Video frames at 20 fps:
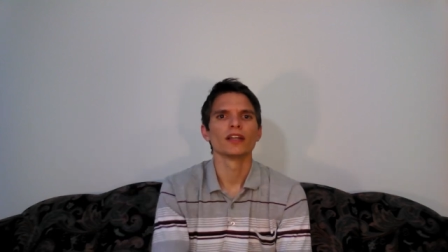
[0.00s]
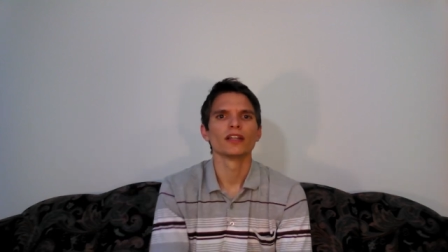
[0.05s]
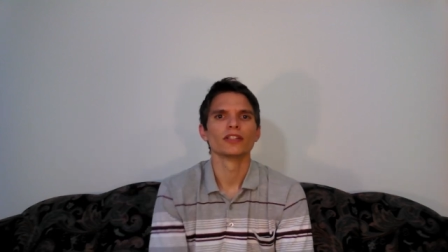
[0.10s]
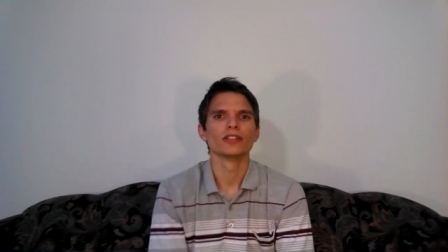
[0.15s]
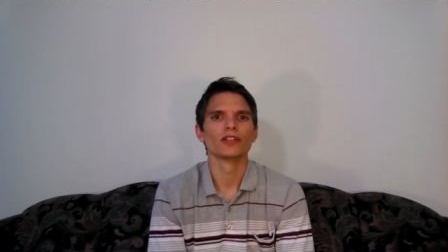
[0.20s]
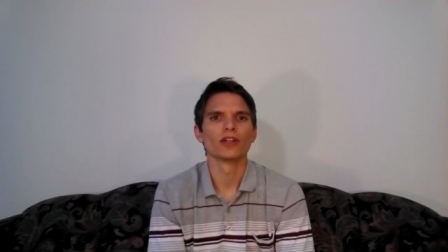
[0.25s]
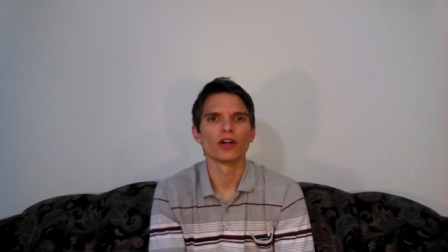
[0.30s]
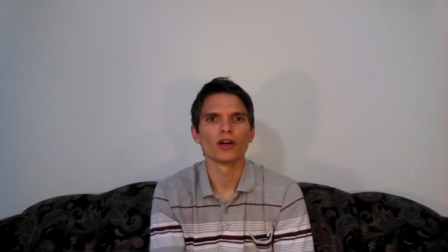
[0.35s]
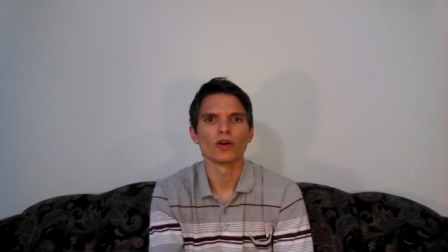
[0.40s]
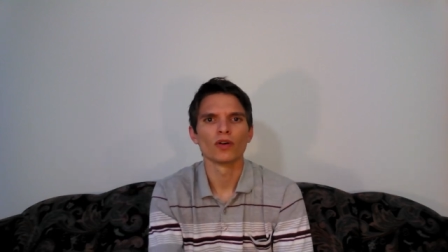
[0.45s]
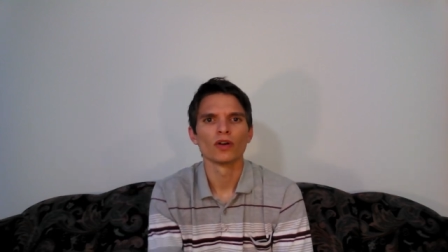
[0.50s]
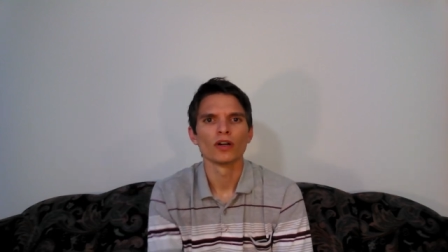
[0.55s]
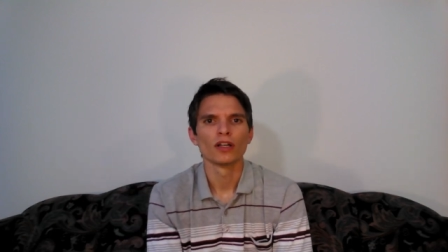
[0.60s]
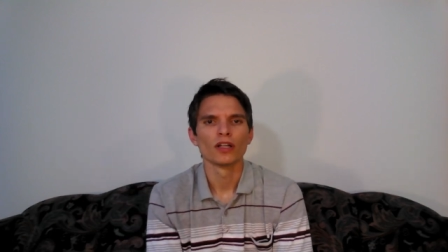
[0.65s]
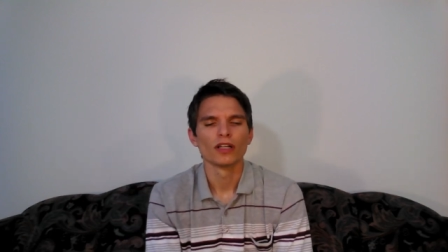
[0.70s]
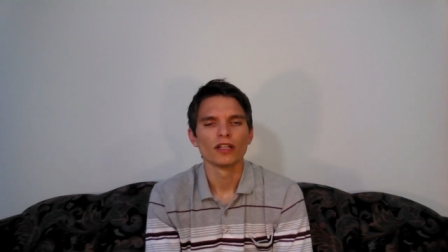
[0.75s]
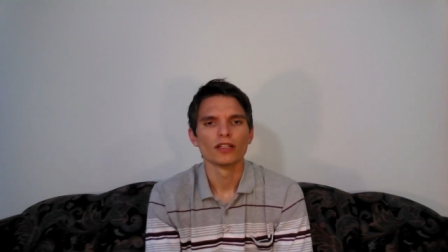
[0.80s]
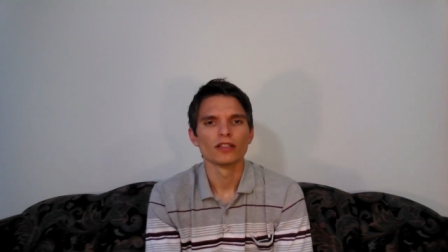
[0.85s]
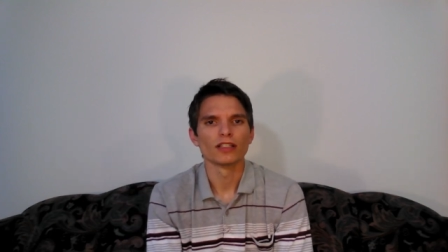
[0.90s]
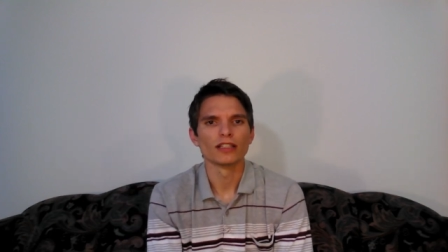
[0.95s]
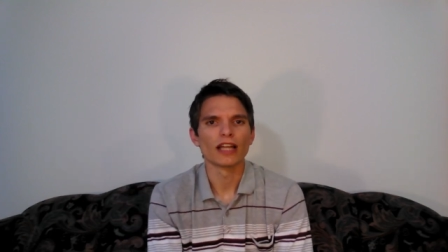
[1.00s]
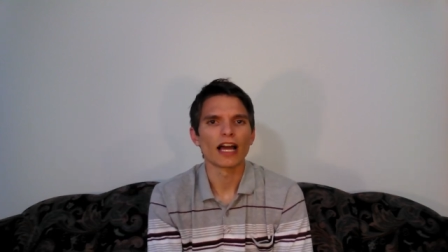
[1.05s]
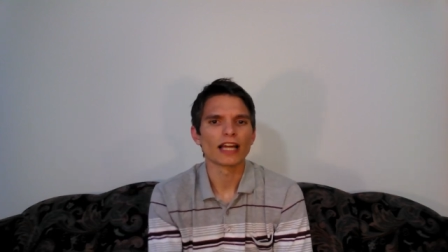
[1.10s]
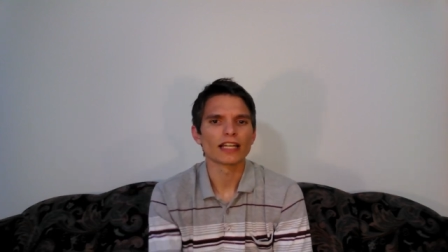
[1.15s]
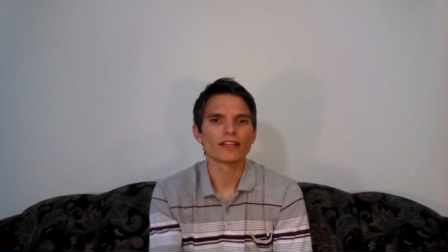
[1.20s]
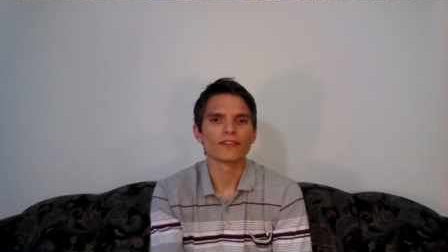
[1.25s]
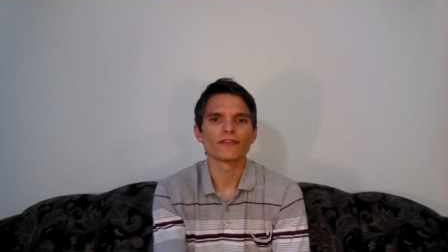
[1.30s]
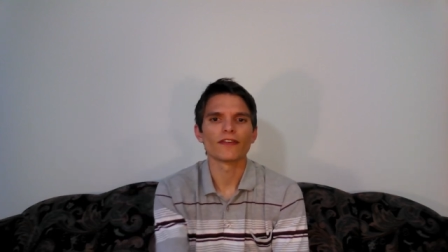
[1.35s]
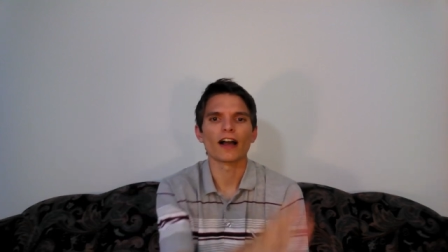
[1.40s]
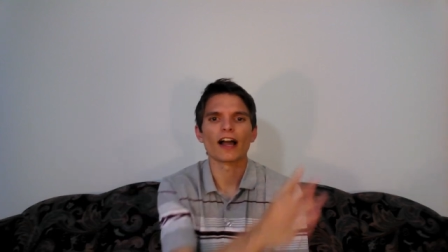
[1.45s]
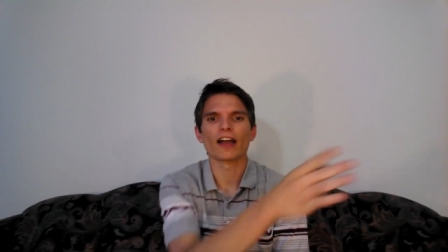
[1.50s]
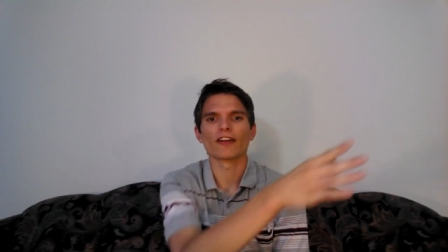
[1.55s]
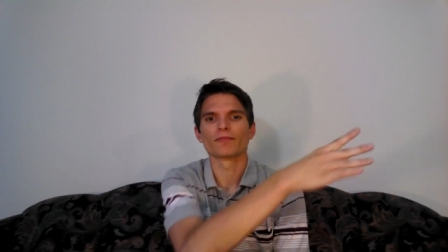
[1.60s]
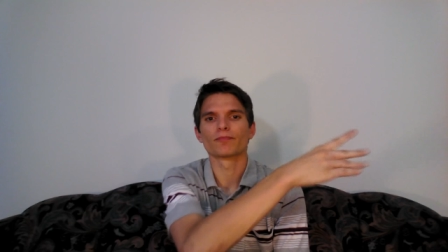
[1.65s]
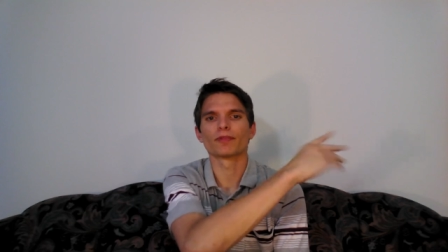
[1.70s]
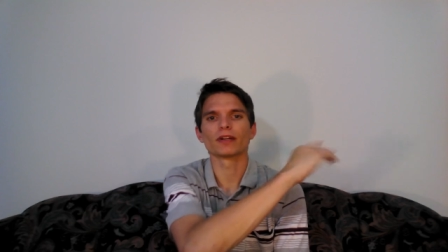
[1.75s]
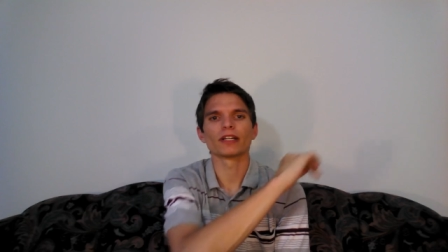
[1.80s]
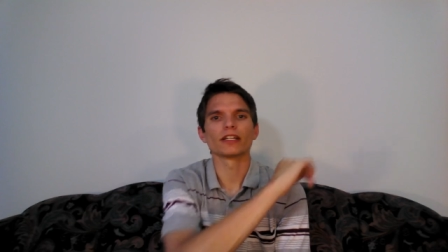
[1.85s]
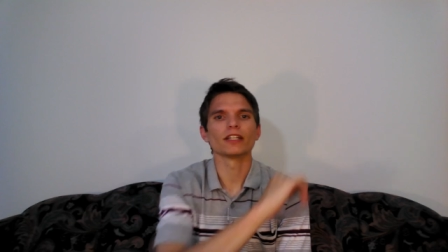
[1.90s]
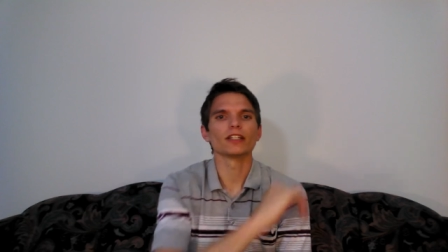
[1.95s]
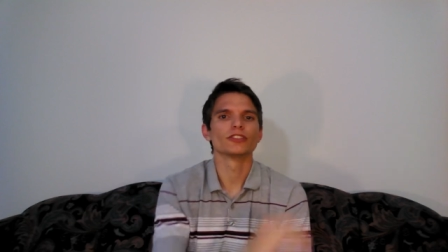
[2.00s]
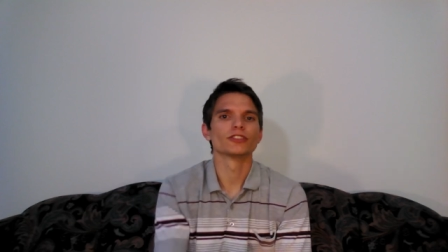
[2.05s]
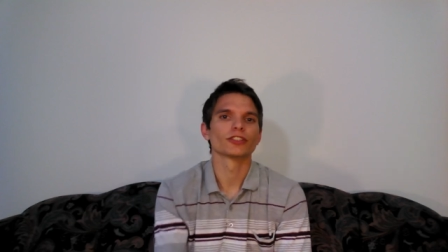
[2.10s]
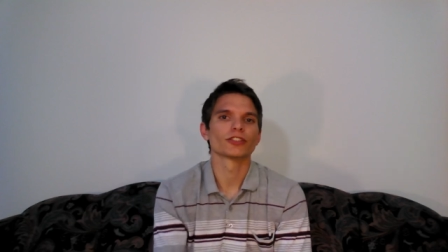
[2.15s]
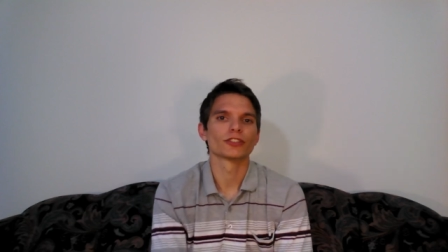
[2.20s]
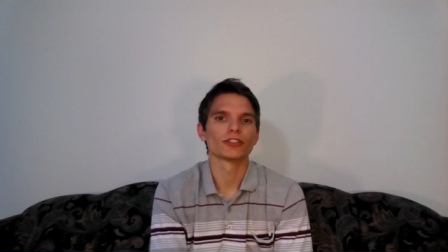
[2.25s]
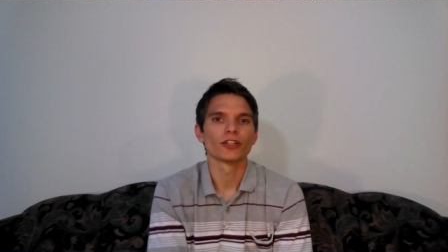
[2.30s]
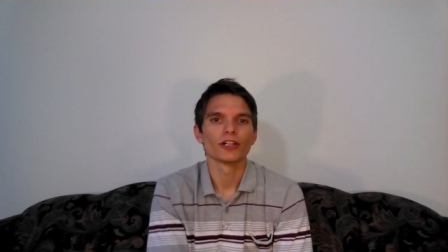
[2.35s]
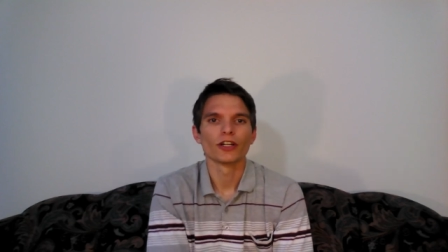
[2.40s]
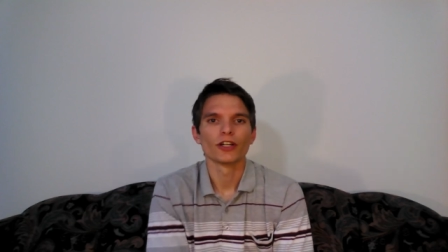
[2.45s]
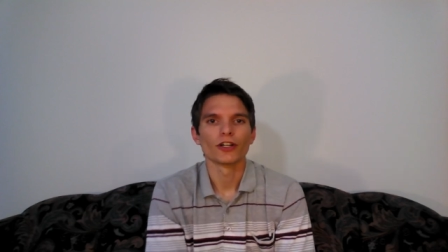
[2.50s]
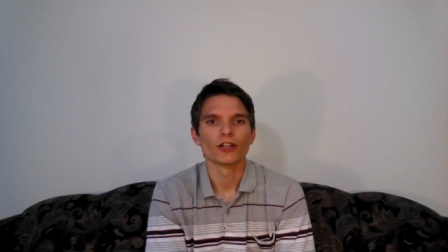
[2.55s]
you know, the ninety-five bridge or,